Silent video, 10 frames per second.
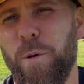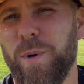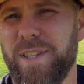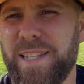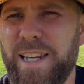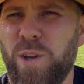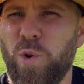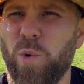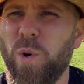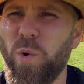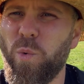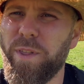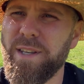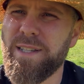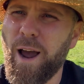But CU
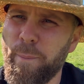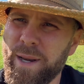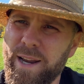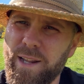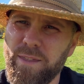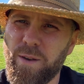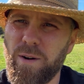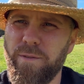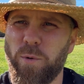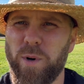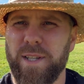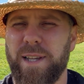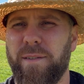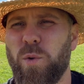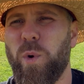with a dominating
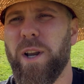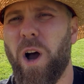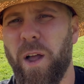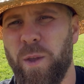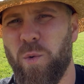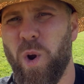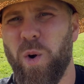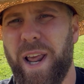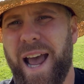34-7 win on the road